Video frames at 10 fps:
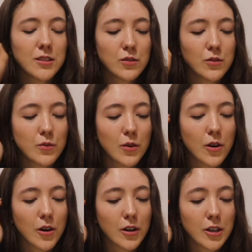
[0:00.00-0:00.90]
you
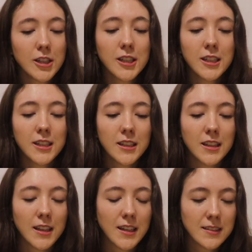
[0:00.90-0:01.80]
are
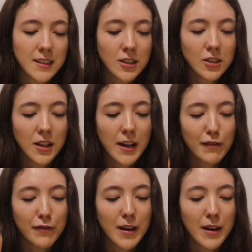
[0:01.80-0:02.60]
like is in your life.